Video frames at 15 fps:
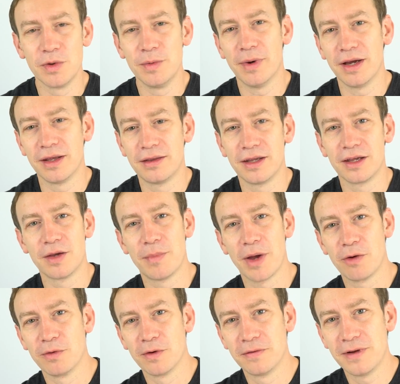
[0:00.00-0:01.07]
We might think
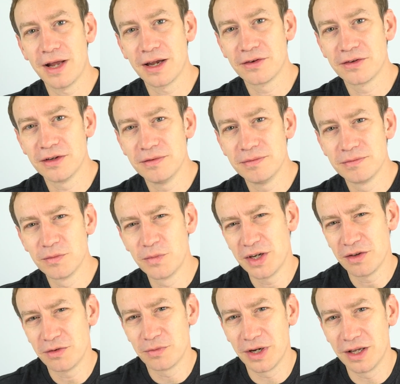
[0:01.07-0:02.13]
about reflection,
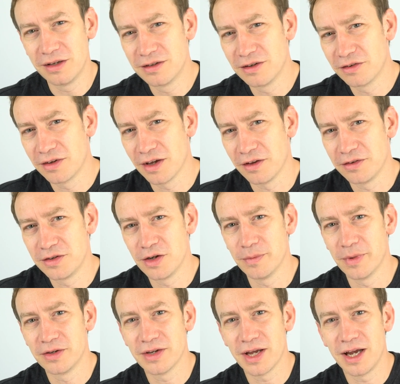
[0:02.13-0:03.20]
which isn't really discussed too
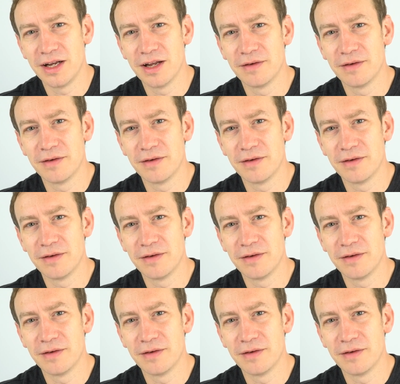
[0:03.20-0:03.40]
much at A